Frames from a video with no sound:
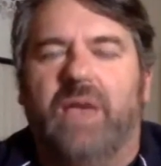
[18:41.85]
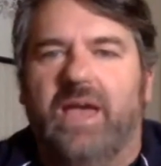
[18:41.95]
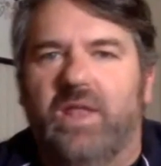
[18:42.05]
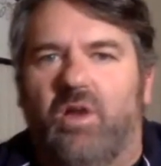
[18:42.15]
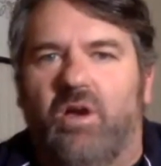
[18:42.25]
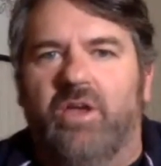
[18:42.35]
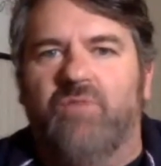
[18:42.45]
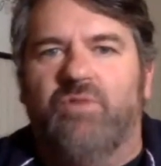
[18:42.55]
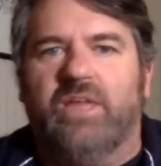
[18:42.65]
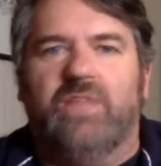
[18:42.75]
yeah. But
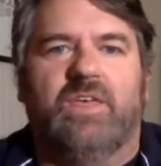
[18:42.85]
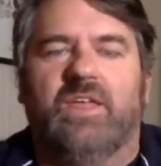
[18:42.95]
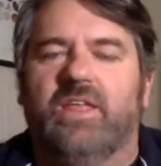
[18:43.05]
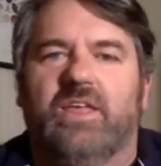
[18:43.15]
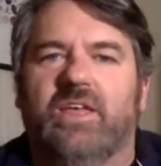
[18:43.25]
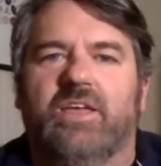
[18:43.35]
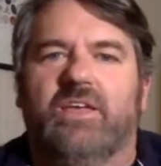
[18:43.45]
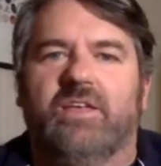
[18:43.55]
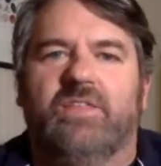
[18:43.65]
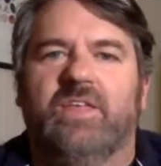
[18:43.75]
I reckon that
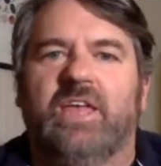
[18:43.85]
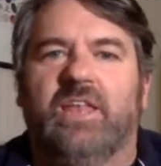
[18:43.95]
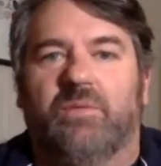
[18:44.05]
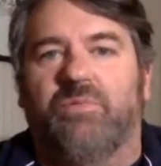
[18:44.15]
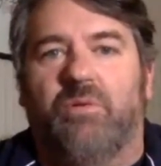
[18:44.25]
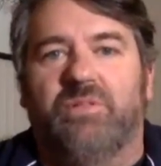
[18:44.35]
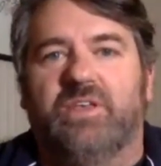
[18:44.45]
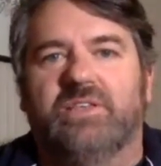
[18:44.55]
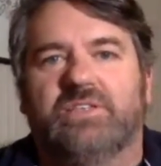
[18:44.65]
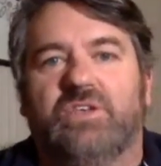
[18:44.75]
in the end, it
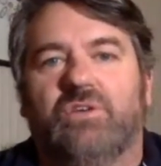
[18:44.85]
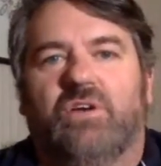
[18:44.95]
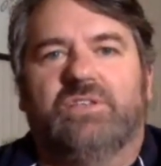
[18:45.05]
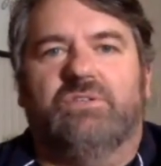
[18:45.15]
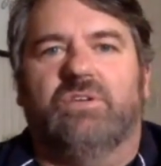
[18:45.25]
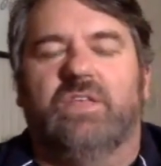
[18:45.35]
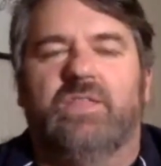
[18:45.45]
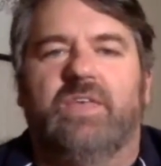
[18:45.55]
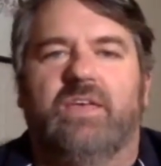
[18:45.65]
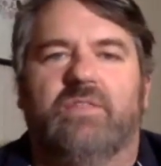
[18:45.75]
probably is. You guys
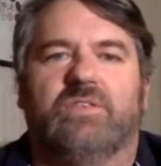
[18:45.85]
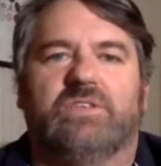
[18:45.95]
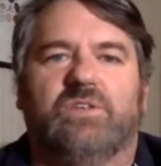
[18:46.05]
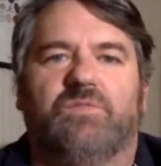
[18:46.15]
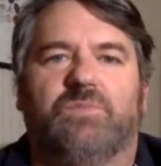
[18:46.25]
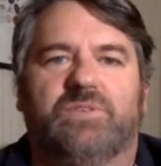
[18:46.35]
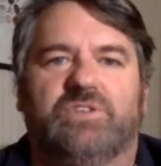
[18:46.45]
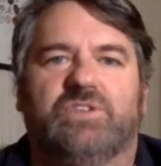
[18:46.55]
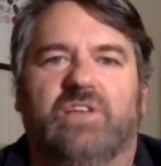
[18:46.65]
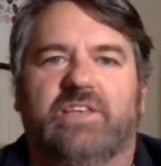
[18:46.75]
are in that sort
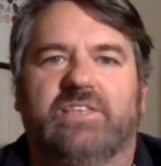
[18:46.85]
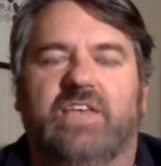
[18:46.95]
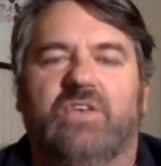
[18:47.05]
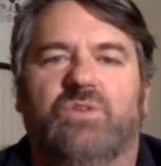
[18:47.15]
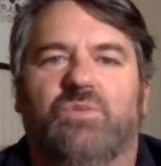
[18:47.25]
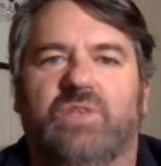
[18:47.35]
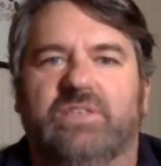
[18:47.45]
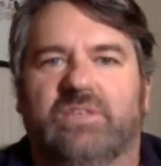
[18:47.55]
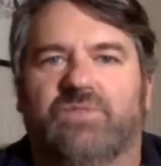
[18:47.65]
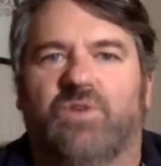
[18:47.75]
of position, like you say.
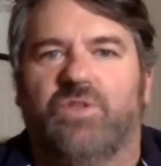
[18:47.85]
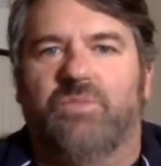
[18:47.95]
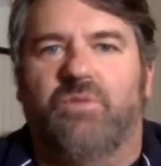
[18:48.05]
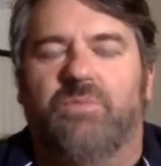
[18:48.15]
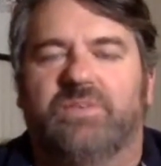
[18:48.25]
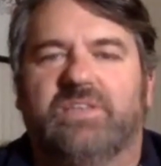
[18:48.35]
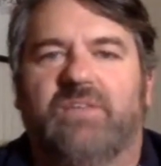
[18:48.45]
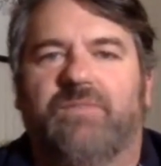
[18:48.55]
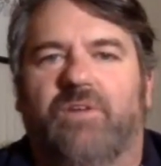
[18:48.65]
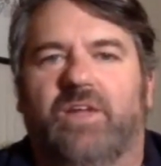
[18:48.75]
You're the ones that have got the
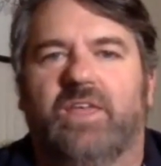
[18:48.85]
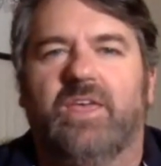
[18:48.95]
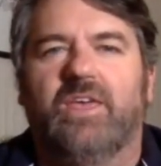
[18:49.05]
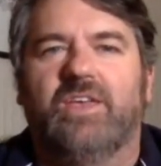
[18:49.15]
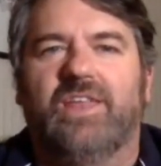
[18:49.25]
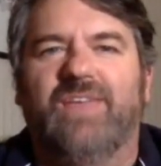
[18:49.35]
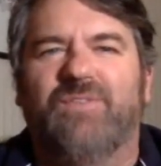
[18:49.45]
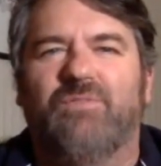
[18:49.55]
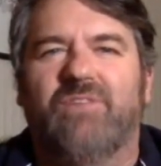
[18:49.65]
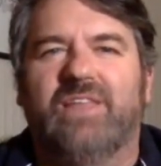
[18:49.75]
proper suffering.
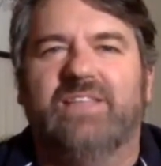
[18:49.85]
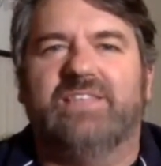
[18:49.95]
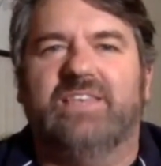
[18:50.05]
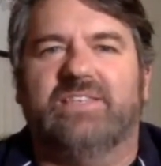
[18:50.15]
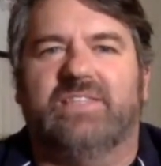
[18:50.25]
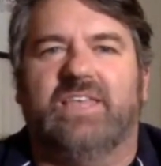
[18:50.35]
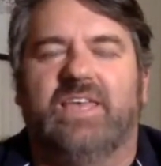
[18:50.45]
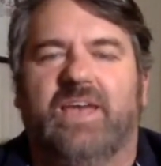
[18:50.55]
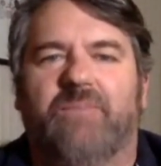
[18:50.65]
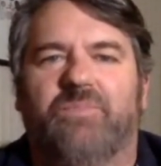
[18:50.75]
You'd have to really
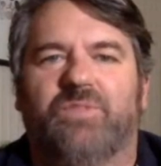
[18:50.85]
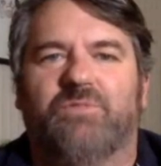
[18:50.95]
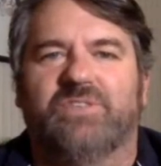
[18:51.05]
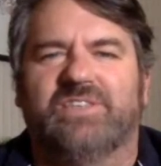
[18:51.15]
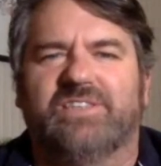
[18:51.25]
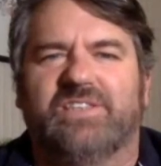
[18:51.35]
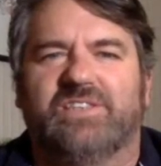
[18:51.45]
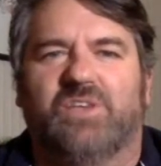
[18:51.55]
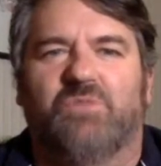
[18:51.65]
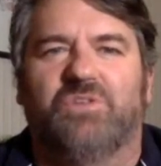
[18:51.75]
test the um the
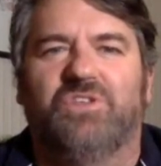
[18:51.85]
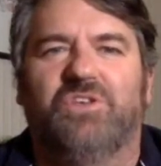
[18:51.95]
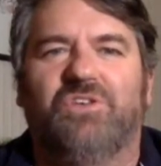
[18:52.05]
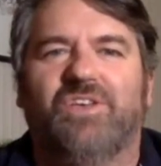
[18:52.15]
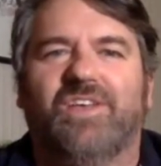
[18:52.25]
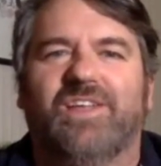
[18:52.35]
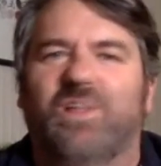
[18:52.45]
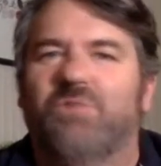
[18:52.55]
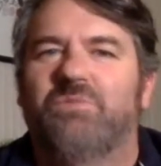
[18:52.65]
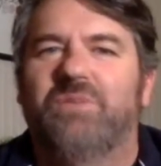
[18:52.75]
resistance, though, wouldn't you?
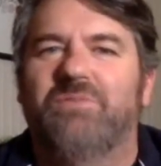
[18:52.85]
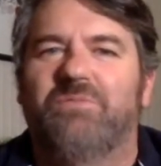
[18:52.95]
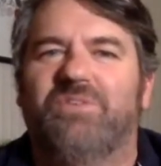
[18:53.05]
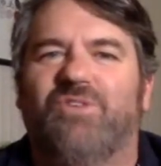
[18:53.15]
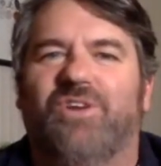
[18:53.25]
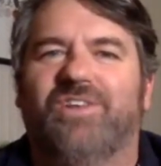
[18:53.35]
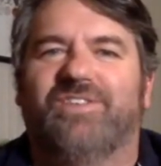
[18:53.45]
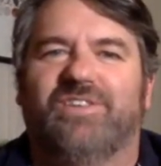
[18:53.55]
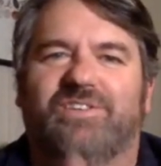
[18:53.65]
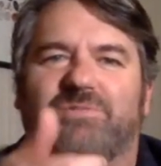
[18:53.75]
Like, would people be
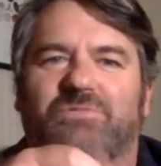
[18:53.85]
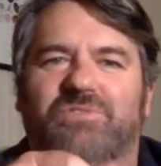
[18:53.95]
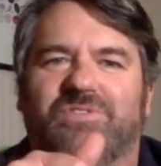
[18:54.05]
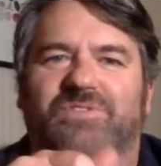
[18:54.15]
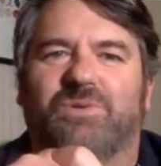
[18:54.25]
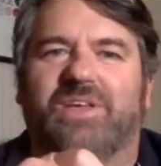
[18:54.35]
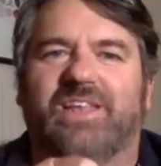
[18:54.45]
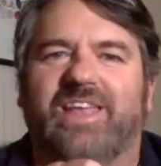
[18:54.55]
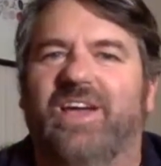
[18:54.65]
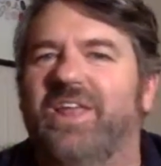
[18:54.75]
trying to sort of tw
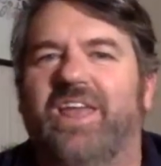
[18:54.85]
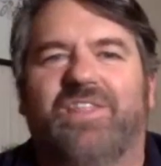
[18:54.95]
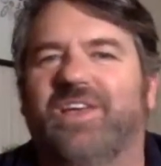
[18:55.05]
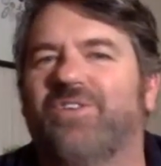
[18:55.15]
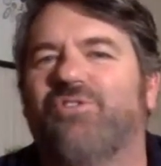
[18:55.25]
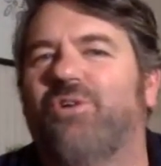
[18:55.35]
tweak it mm, down? How no, do